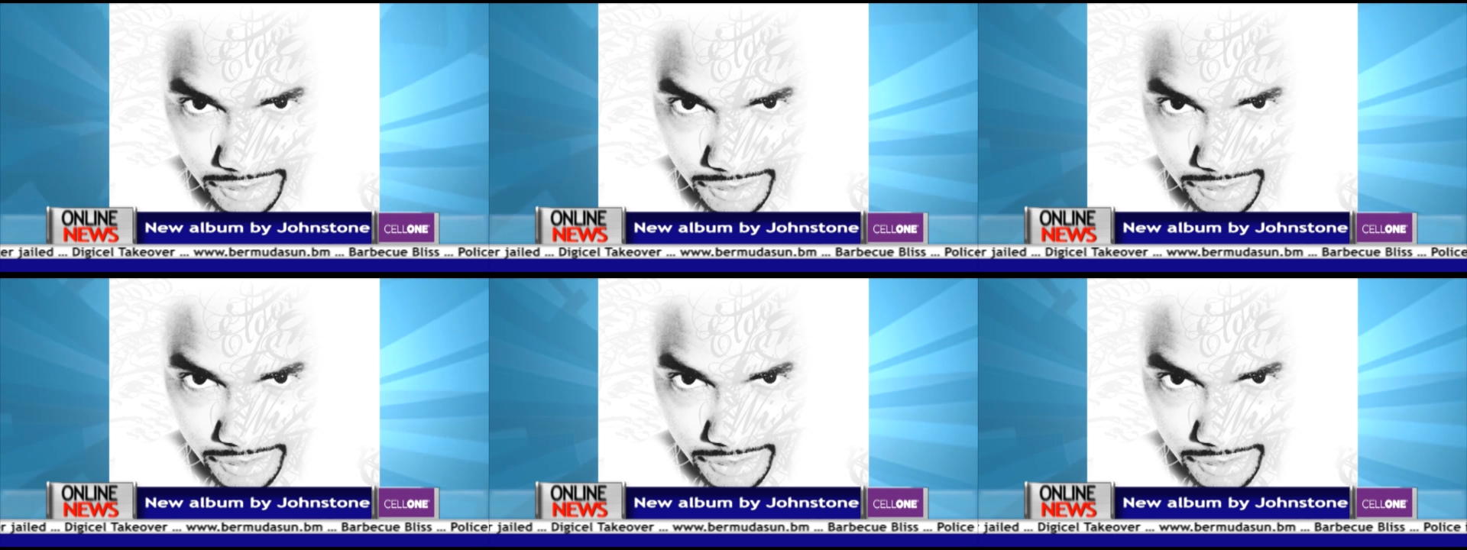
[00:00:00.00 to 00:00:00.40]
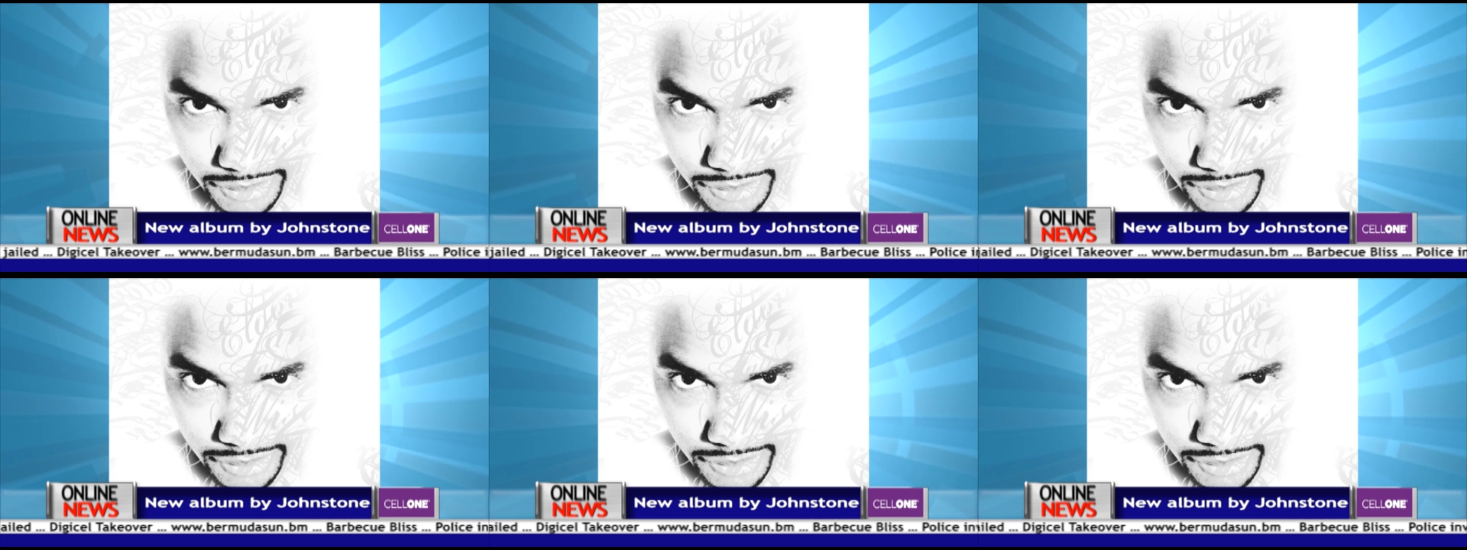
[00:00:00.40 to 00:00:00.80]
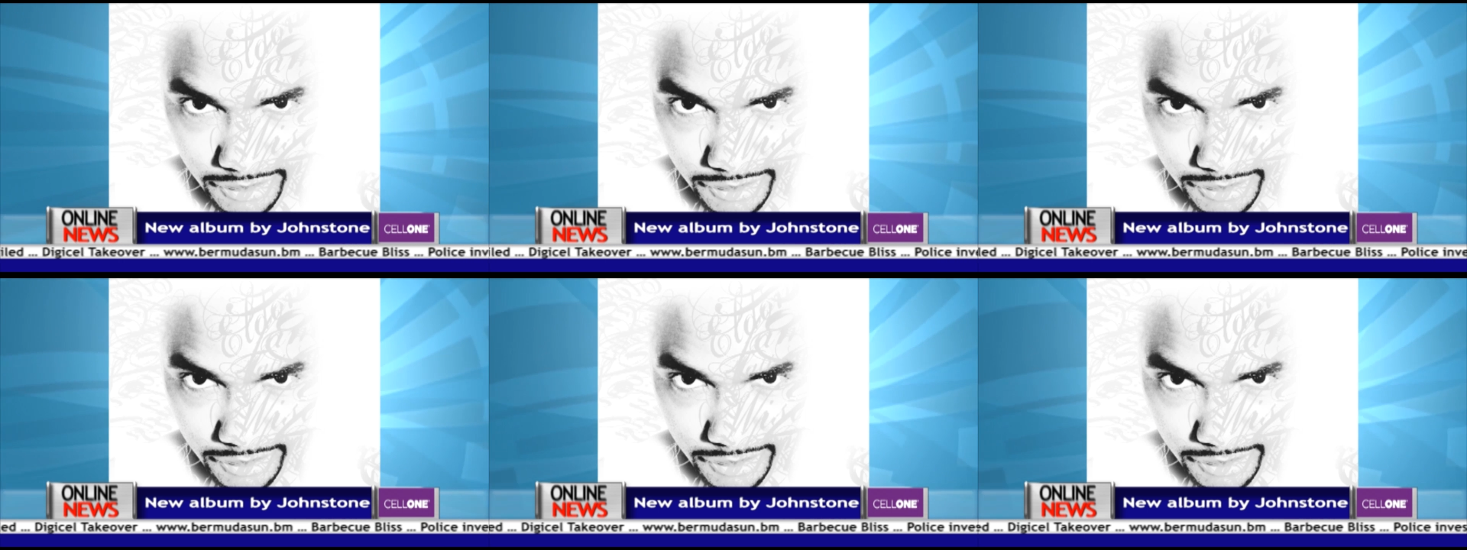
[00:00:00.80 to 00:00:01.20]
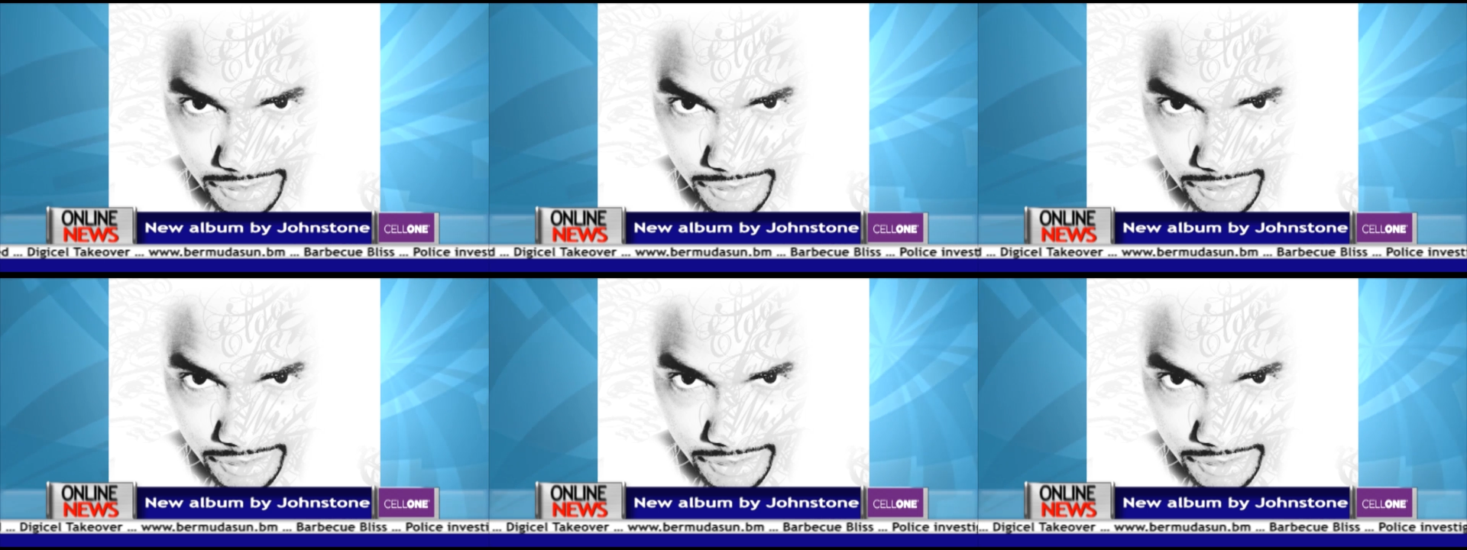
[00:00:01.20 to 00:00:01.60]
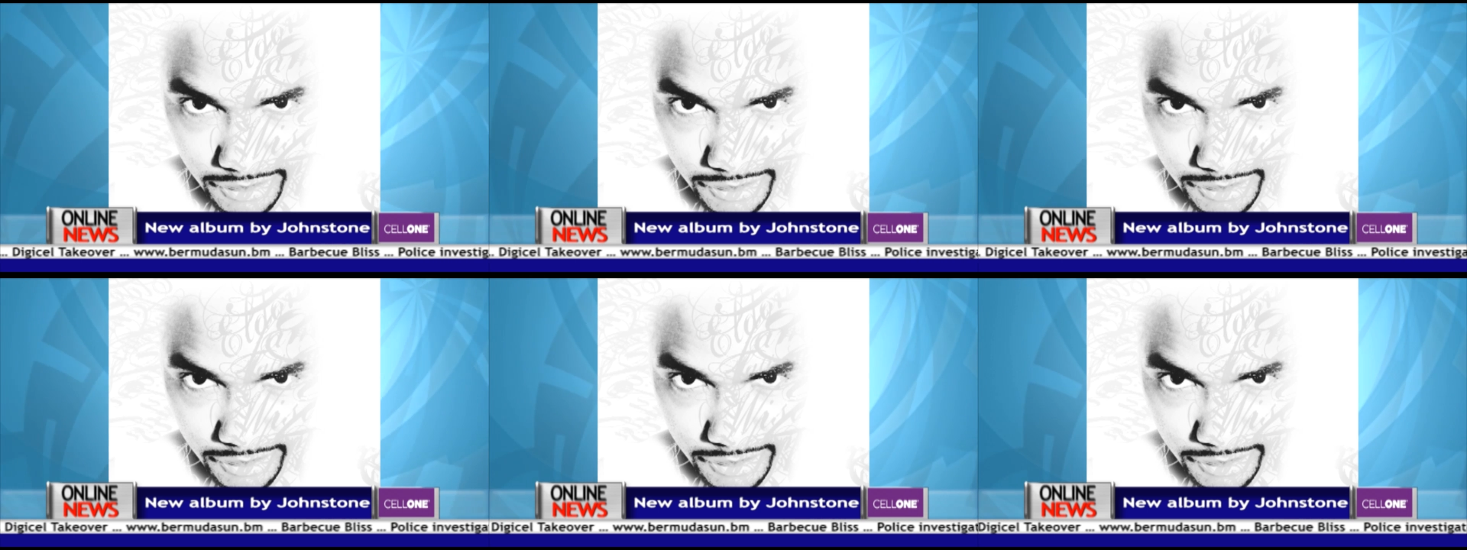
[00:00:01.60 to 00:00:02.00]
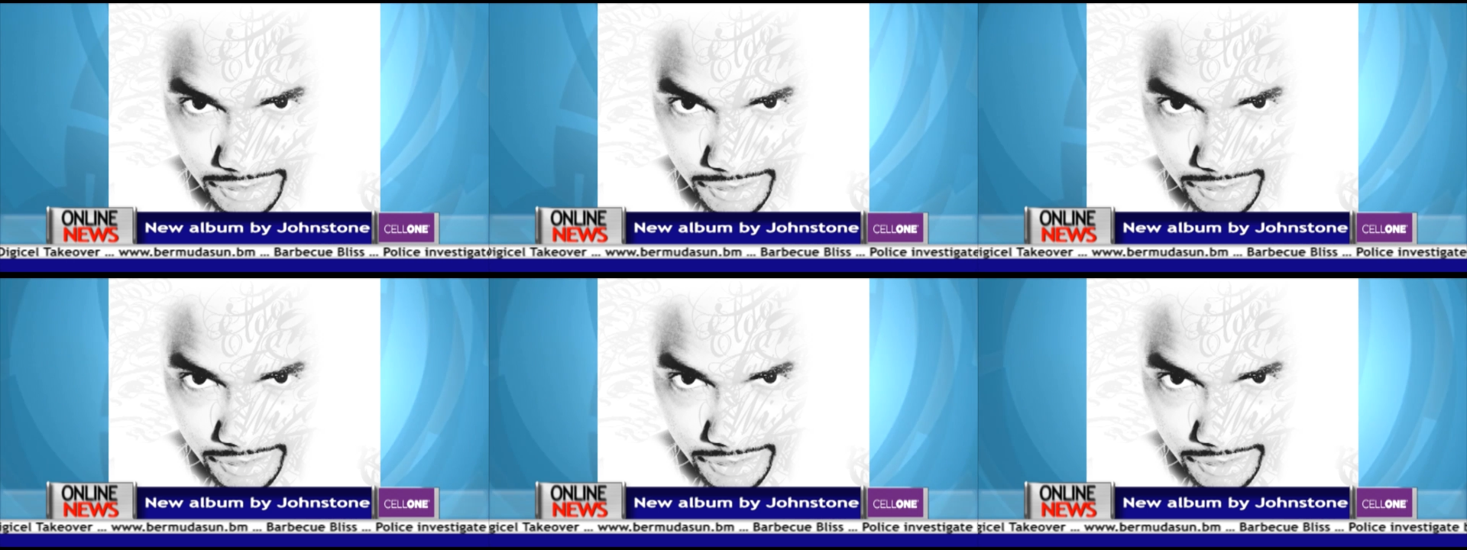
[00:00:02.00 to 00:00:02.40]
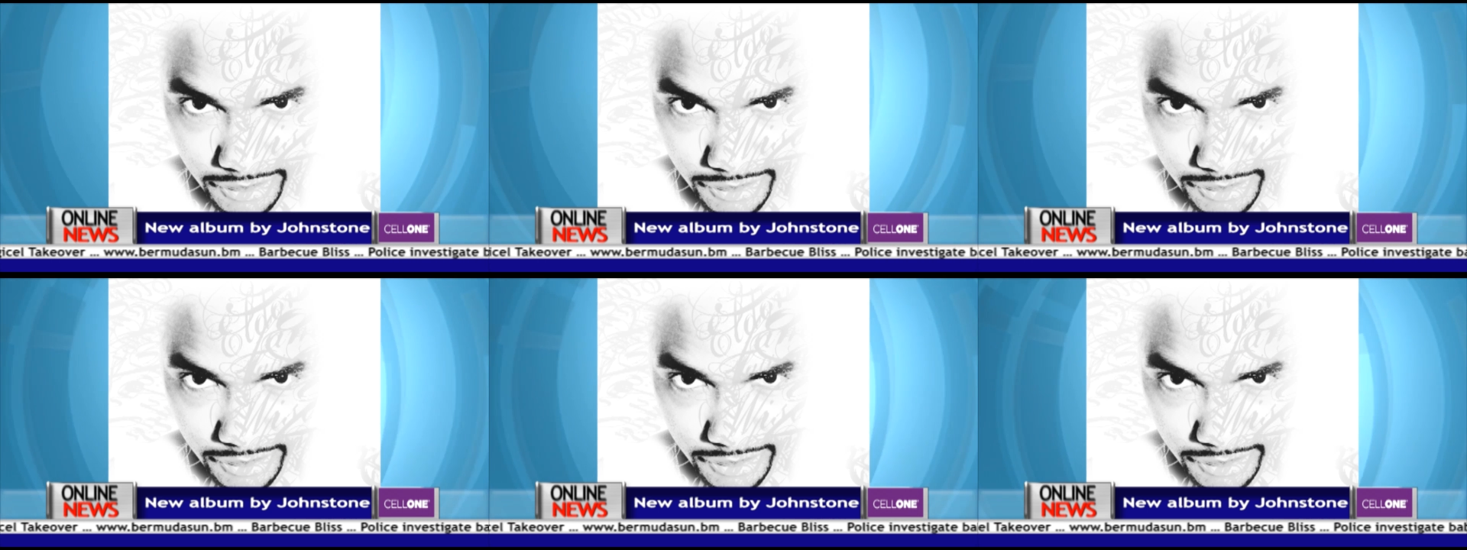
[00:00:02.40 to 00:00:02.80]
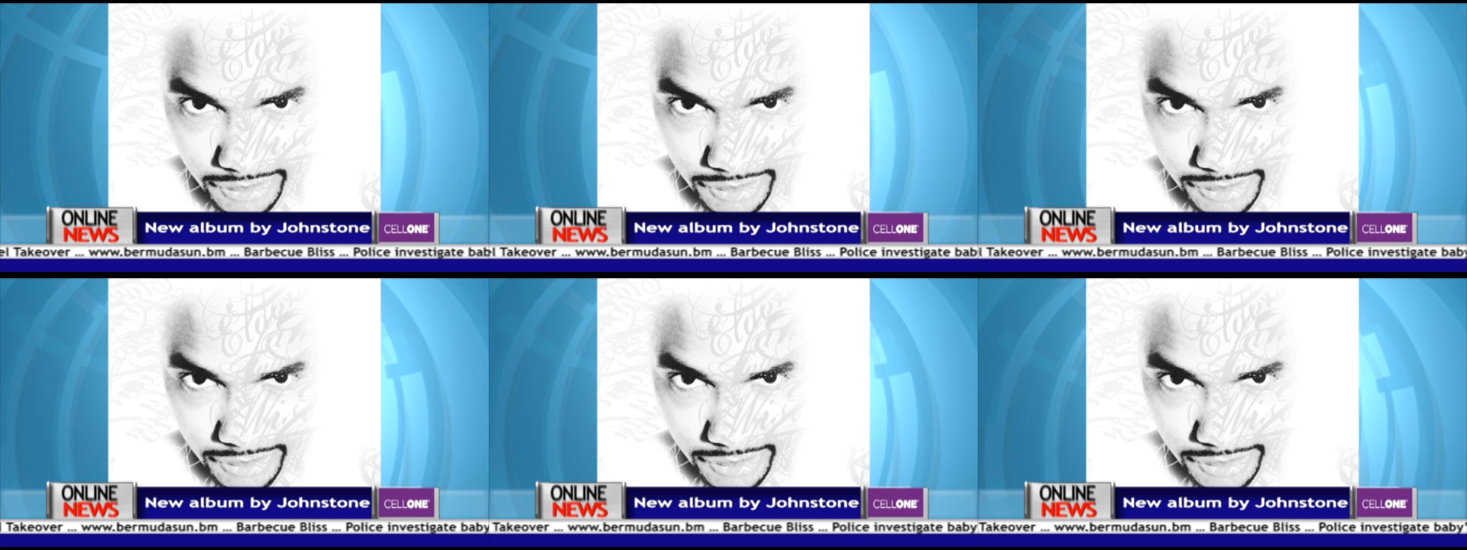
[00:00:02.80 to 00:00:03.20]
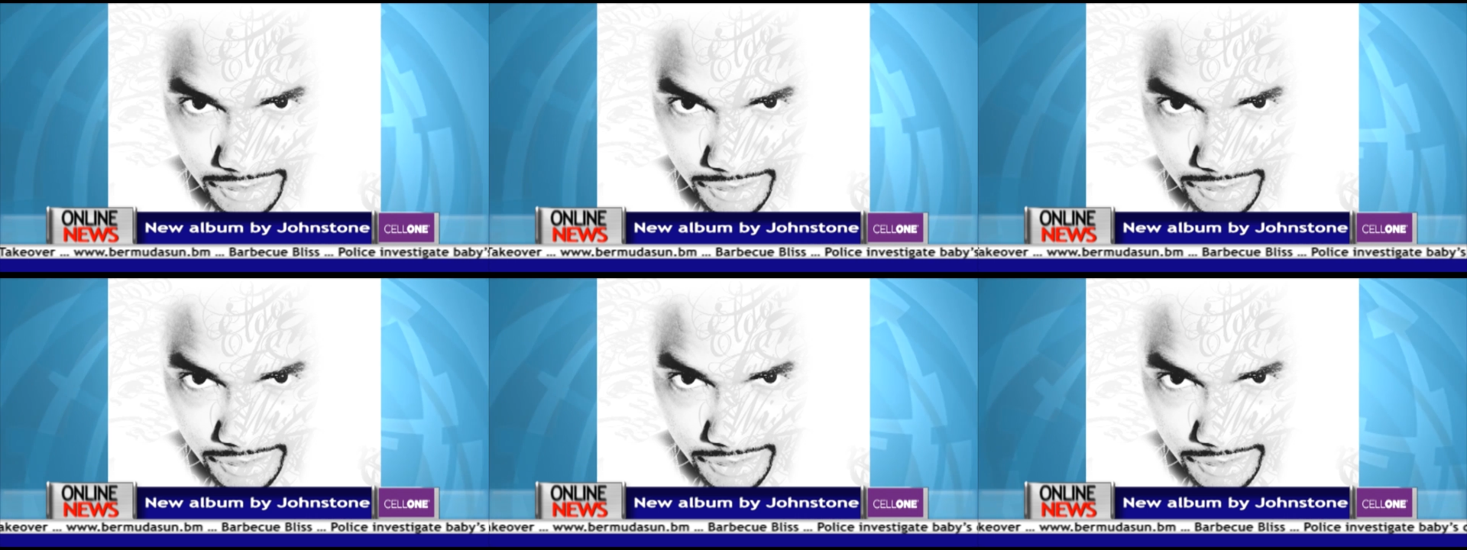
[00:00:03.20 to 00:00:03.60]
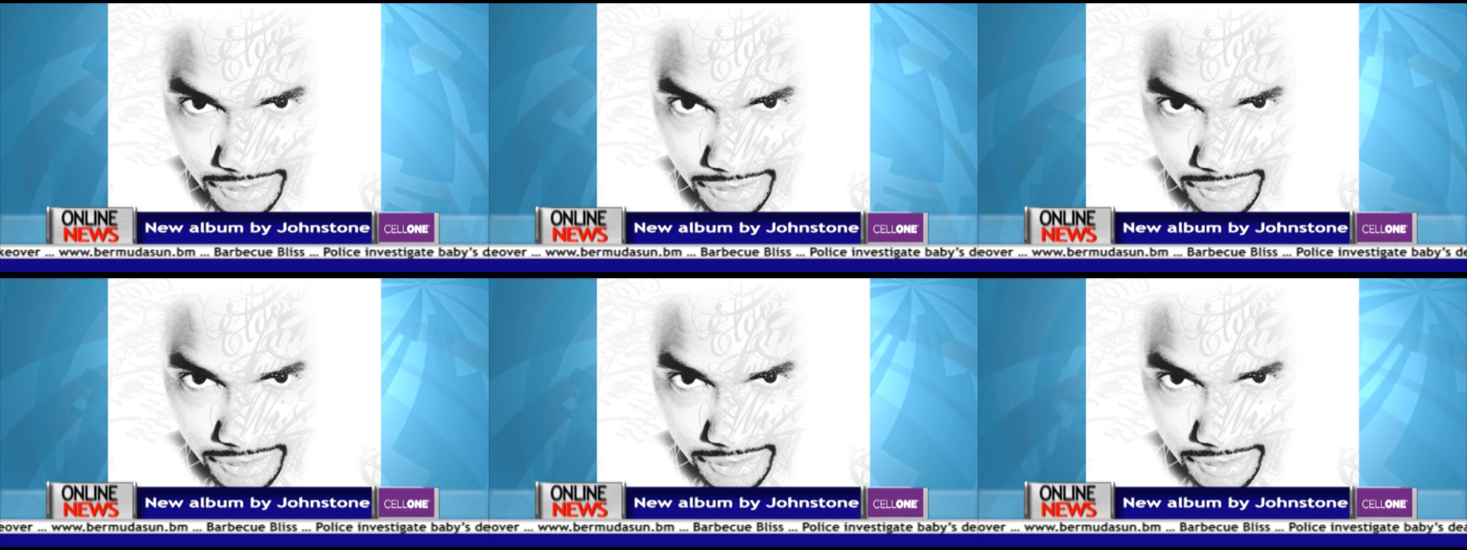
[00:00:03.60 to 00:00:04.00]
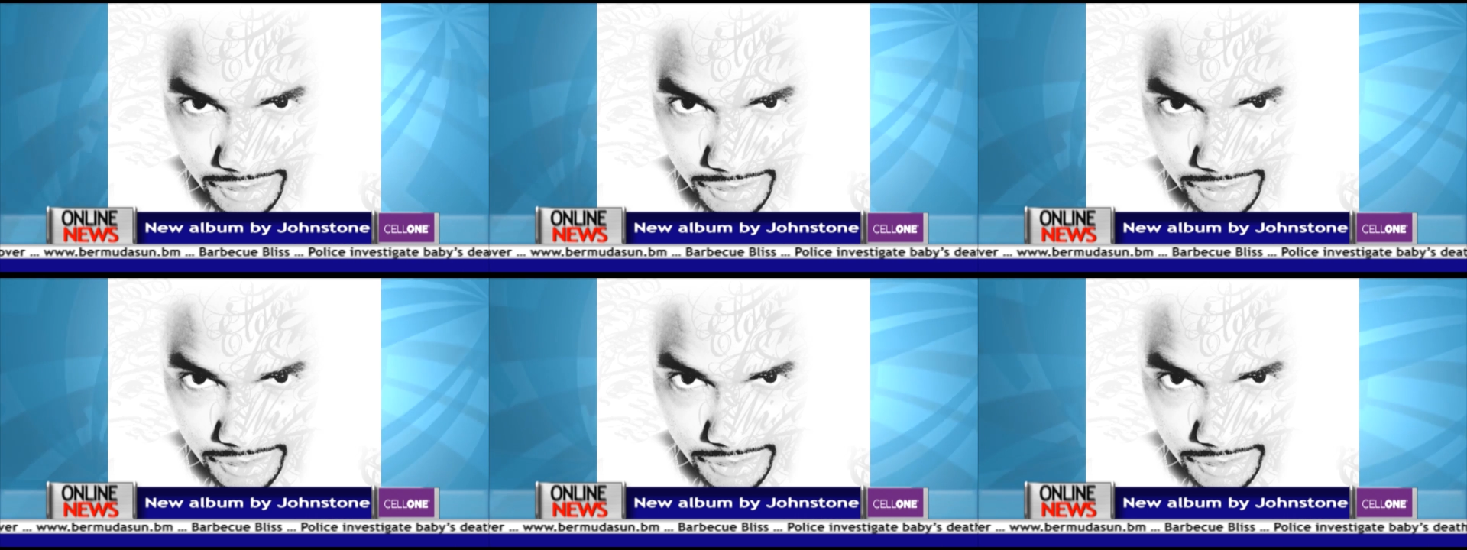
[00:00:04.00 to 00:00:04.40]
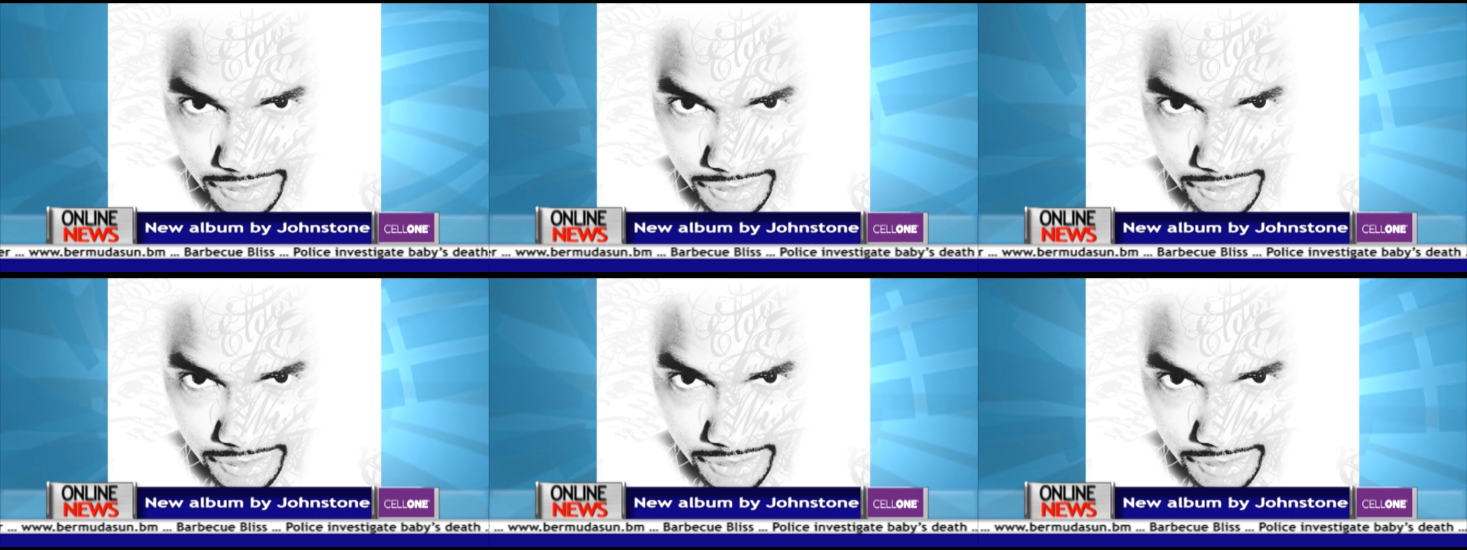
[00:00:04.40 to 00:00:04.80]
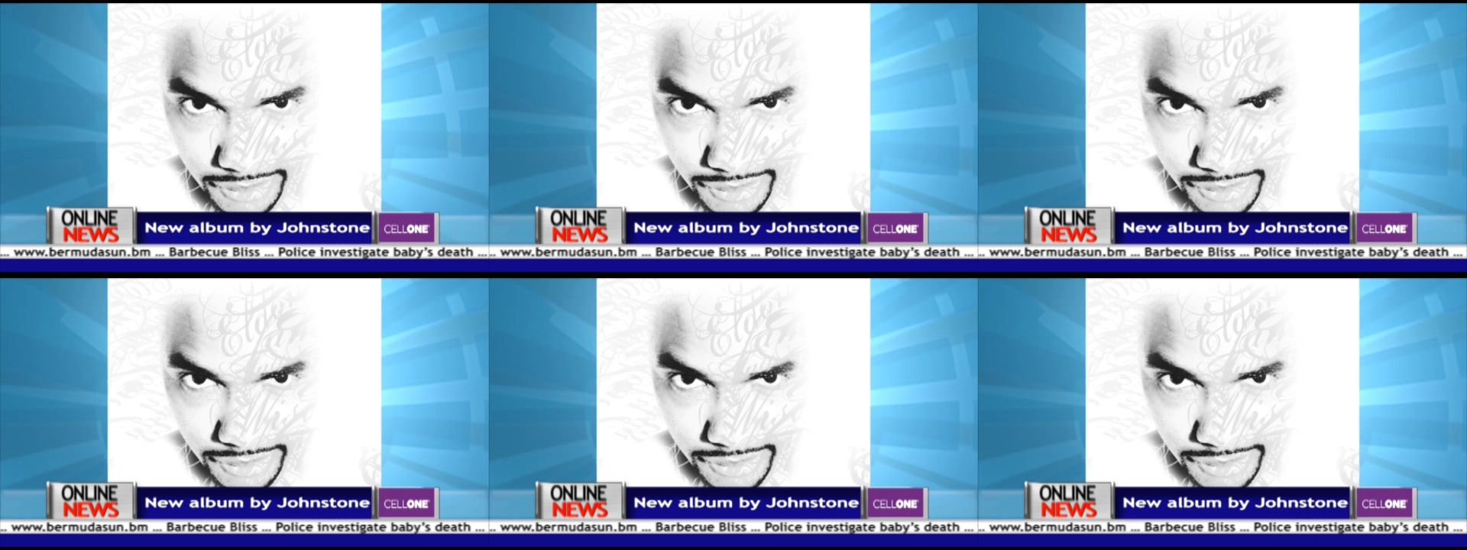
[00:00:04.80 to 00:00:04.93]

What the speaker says: (no speaker visible)